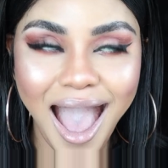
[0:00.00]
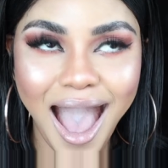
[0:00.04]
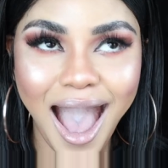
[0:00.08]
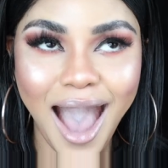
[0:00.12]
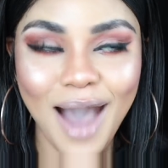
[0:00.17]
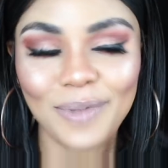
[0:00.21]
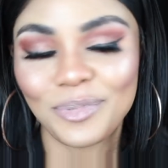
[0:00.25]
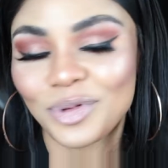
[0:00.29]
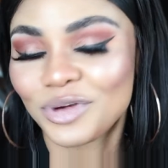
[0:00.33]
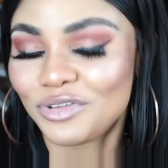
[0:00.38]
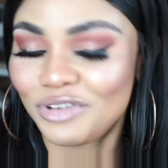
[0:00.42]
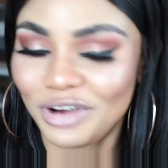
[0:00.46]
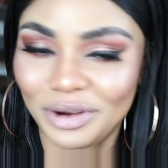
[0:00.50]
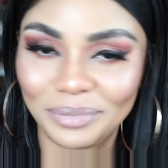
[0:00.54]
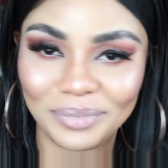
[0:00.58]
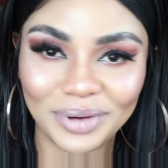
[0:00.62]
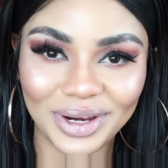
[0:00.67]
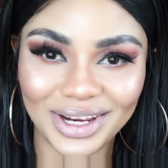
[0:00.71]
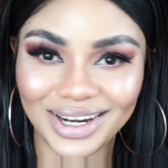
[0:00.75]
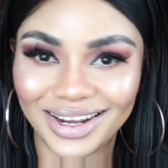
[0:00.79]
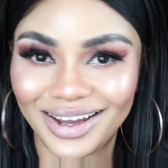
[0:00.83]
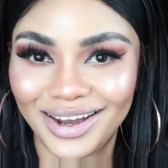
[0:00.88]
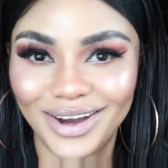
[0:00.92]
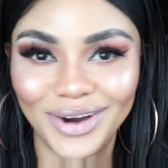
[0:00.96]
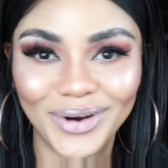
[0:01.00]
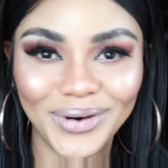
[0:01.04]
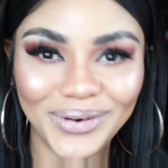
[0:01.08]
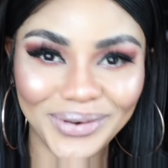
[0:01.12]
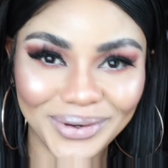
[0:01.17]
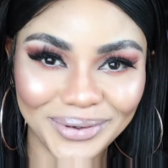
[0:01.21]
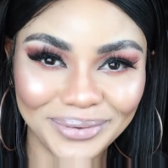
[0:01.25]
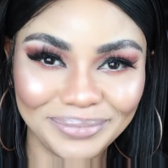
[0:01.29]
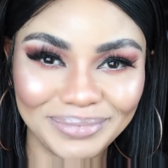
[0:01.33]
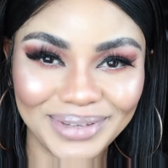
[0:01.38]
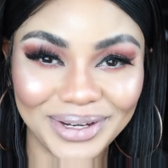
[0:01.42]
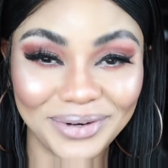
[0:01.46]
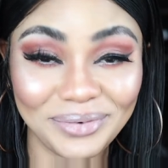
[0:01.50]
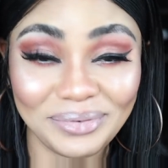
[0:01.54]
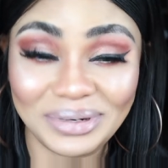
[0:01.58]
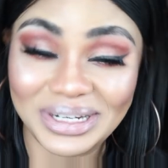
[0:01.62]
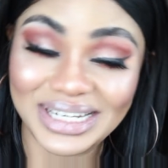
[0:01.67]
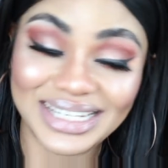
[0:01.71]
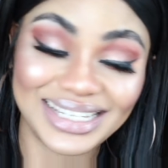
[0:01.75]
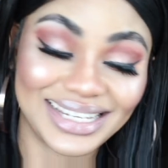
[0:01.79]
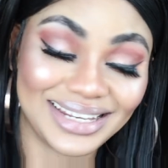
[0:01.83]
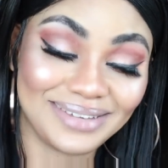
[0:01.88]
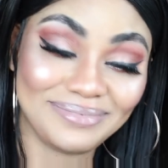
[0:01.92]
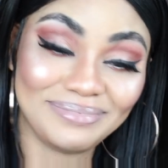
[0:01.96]
I prefer being at home than
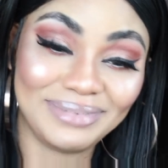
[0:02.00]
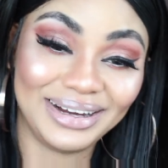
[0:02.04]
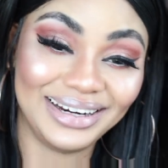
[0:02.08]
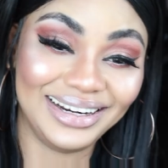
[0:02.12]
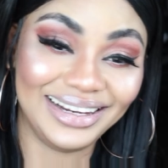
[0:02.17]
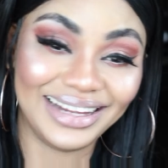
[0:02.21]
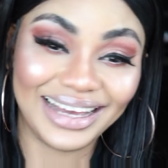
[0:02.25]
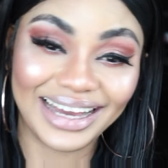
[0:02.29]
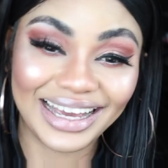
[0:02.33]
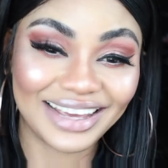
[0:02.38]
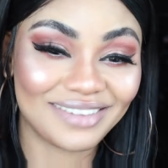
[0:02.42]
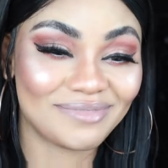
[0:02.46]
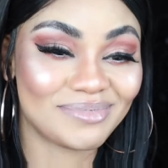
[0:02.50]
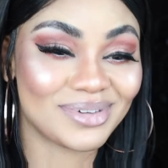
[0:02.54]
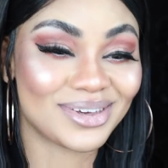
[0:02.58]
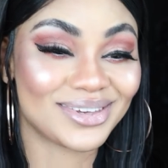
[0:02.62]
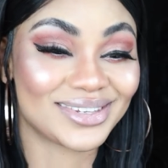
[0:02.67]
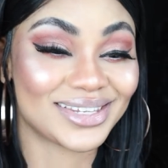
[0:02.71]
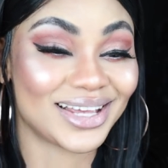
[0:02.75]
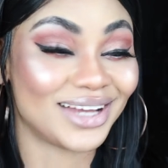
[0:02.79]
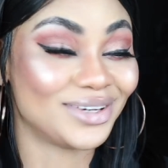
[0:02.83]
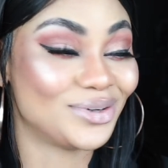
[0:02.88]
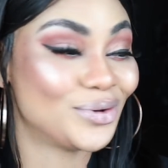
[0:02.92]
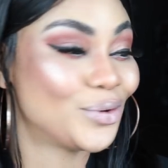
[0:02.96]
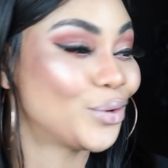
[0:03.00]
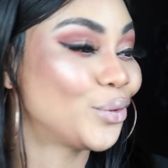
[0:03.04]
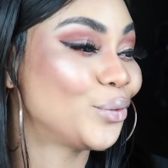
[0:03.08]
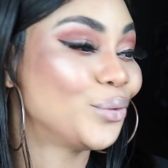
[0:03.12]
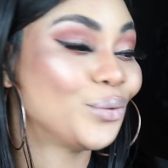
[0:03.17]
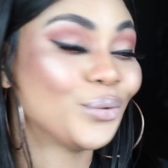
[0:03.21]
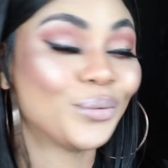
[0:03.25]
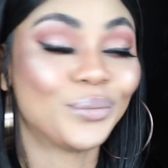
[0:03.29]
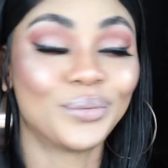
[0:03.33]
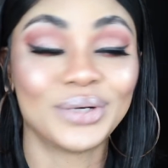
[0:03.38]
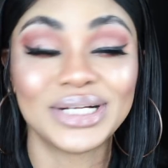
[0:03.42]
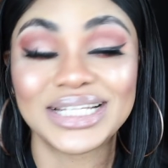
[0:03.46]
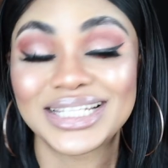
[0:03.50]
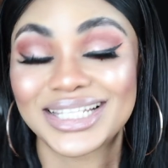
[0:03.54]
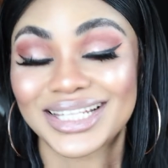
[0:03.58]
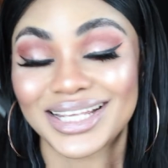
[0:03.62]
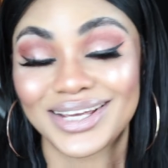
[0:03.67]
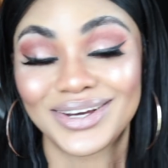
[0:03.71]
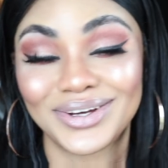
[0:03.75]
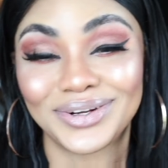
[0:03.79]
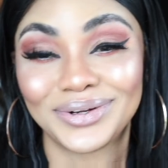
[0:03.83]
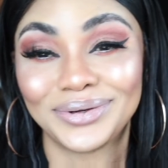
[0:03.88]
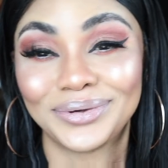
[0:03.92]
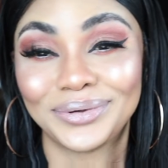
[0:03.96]
risking my life because I do not know what's
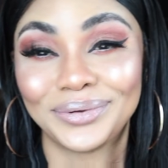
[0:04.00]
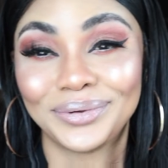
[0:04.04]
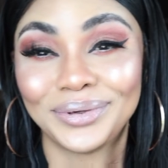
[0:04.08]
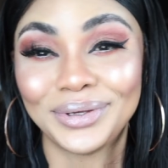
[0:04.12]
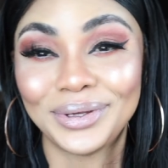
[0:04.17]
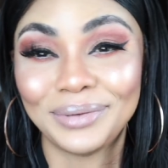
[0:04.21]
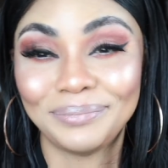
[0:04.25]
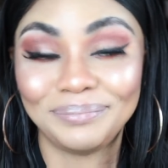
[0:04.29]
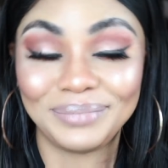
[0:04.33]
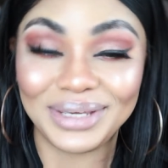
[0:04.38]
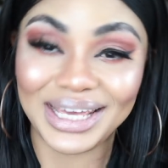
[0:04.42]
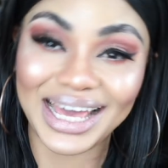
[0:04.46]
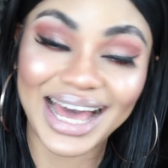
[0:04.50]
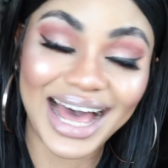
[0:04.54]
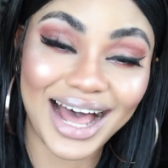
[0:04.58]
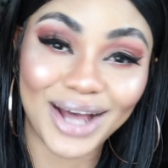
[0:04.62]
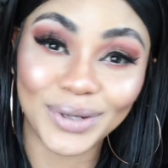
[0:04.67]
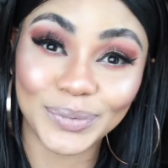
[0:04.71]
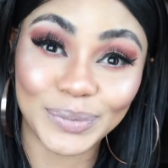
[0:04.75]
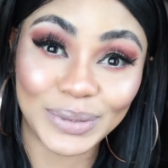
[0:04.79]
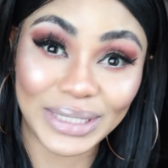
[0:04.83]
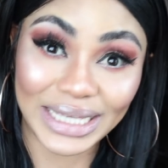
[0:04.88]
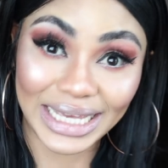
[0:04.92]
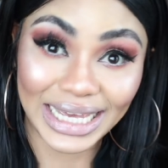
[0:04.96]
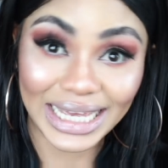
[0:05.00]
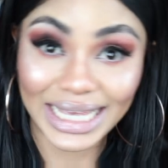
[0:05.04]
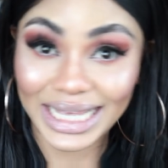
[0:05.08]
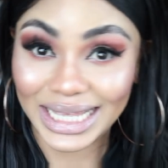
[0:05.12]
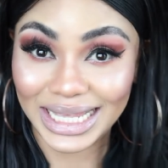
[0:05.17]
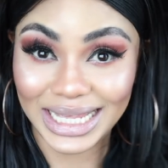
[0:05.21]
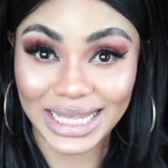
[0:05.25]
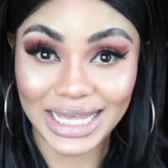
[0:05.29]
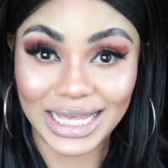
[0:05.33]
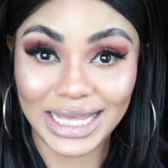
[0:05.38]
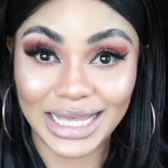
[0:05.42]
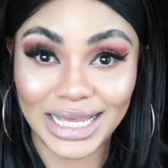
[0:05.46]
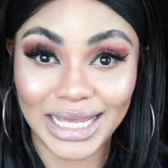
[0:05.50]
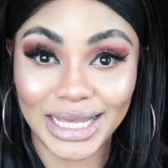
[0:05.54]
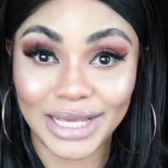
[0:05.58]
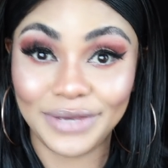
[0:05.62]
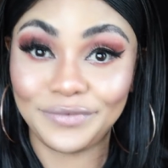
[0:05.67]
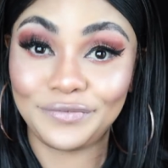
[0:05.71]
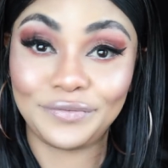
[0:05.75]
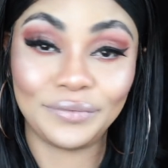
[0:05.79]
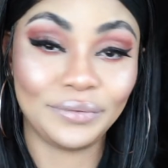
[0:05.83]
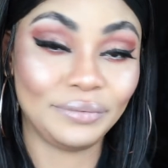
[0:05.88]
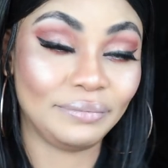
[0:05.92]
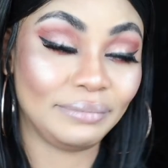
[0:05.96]
gonna be out there
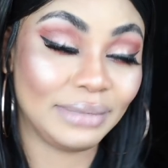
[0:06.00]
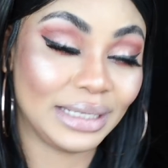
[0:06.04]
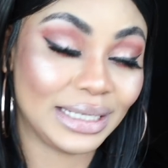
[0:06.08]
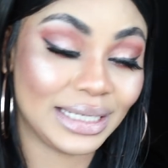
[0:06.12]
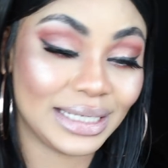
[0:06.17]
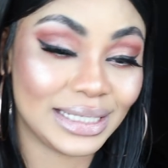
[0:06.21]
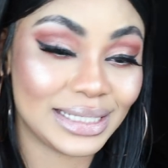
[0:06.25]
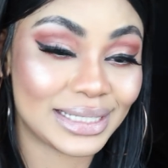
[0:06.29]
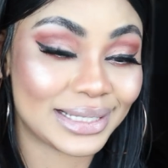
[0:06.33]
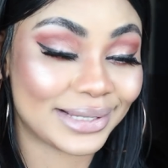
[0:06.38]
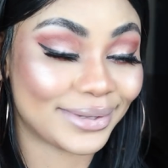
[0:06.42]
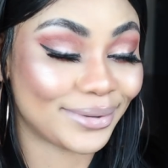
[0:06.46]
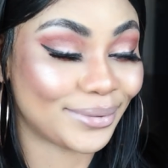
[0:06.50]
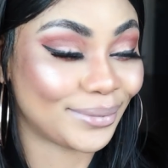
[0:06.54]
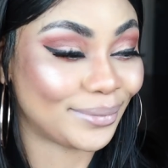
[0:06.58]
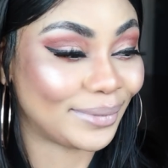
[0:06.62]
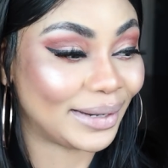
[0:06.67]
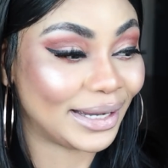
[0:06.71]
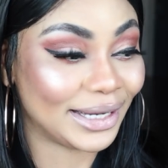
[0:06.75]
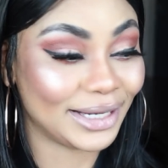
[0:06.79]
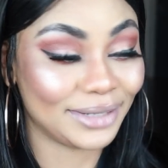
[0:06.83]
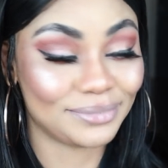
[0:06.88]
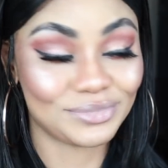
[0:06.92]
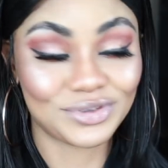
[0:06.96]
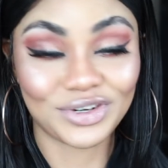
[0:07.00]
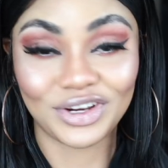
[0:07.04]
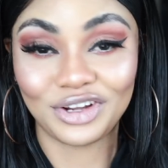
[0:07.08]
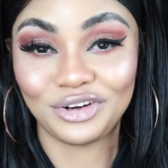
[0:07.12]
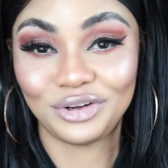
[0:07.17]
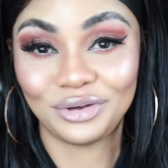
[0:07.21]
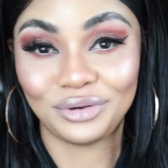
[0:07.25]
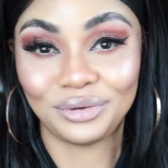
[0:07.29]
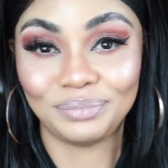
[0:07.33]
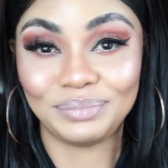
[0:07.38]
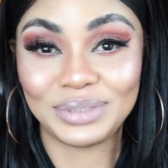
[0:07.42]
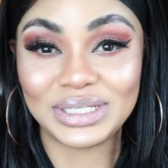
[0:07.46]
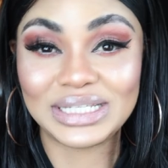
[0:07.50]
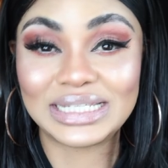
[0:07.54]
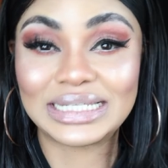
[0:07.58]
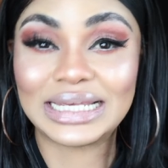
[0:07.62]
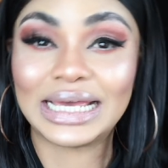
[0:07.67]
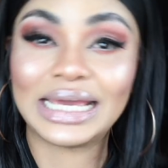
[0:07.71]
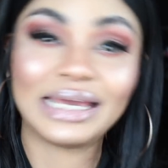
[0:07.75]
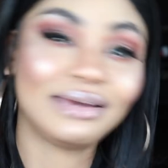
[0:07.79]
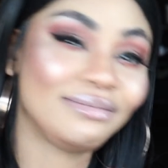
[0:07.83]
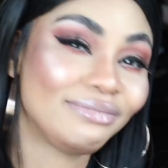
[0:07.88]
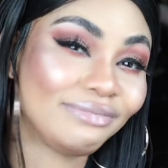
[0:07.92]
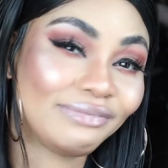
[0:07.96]
for me. So I am trying to be
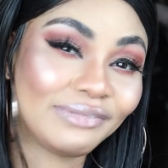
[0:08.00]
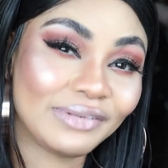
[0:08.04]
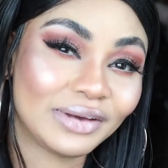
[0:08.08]
safe.